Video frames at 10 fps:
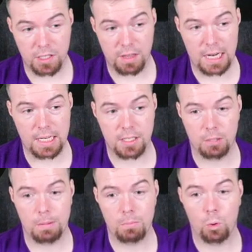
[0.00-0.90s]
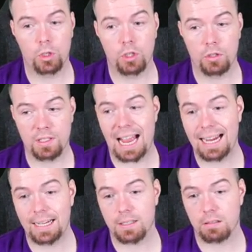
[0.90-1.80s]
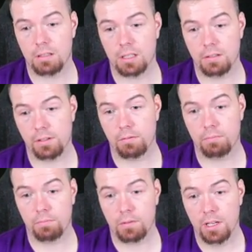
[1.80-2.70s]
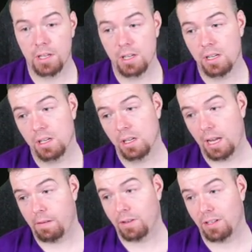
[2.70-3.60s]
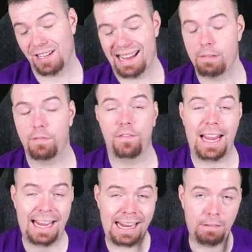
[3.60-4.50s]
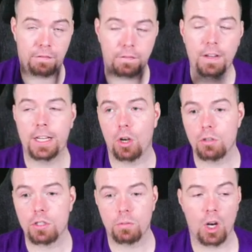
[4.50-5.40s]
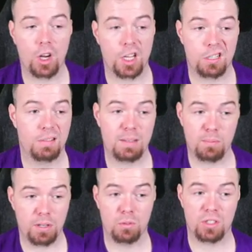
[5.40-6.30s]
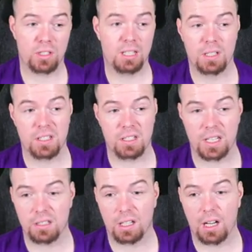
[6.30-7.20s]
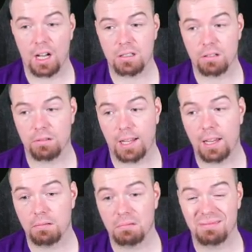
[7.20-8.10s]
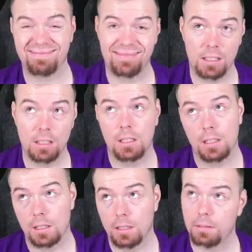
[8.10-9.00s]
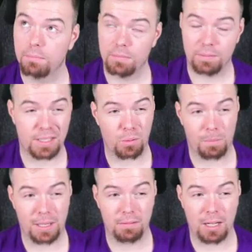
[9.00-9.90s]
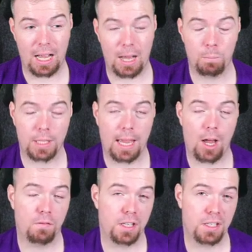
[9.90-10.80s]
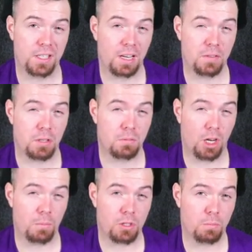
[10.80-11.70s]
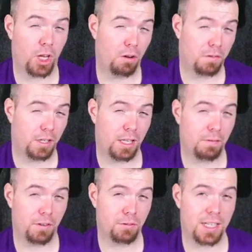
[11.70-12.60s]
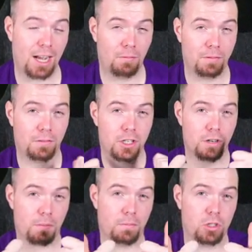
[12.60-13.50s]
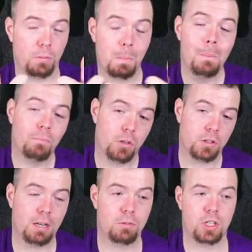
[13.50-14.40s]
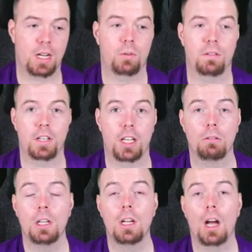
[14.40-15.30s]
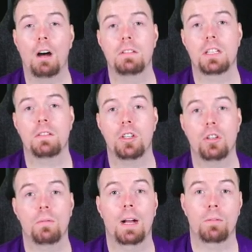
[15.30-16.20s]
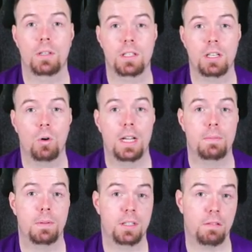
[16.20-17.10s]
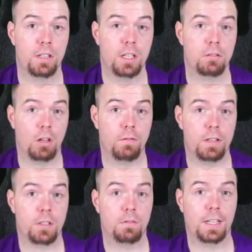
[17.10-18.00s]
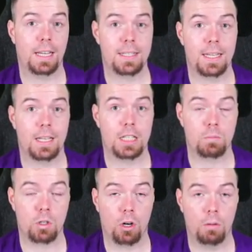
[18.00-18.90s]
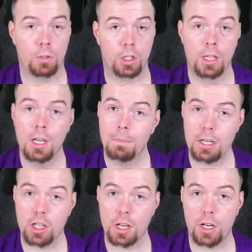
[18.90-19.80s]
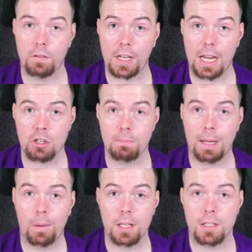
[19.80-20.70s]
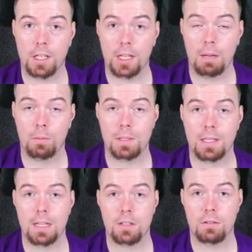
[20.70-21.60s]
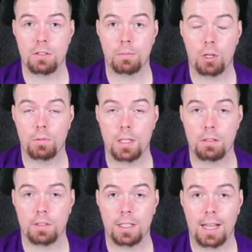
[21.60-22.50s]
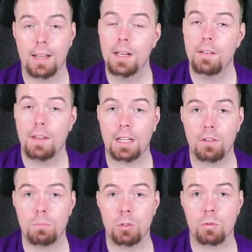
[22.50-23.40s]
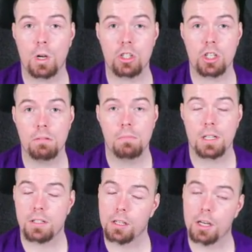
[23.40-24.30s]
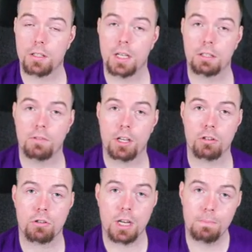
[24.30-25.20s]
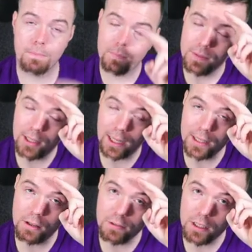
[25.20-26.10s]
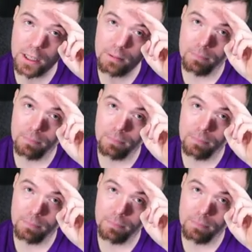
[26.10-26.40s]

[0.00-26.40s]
then it's going to be more tanked, and you, If it if if it goes to a ninety-two, that's pretty much a team of the season card. So yeah, that's what I mean. Um, but yeah, hopefully I did save you some time and some money. Hopefully the info did help. Feel free to drop a thumbs up. It does help the channel and the video. Obviously, if you're new and you want to see more S B C videos like this, don't forget to hit that subscribe button. Make sure you got that notification bell on so you can keep up to date as soon as I upload these. Other than that, thank you very much for watching. I'll see you guys in the next video stream. Take it easy, obviously.